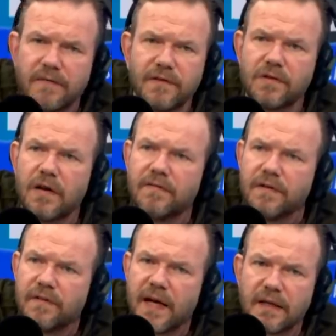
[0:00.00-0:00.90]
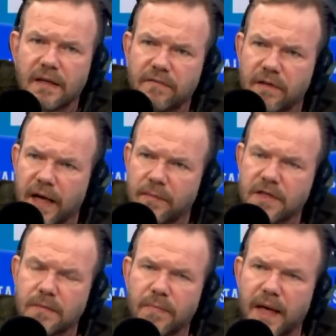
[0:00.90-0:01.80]
if you're driving a van delivering
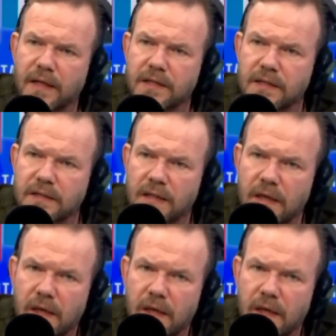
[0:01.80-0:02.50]
Amazon packages,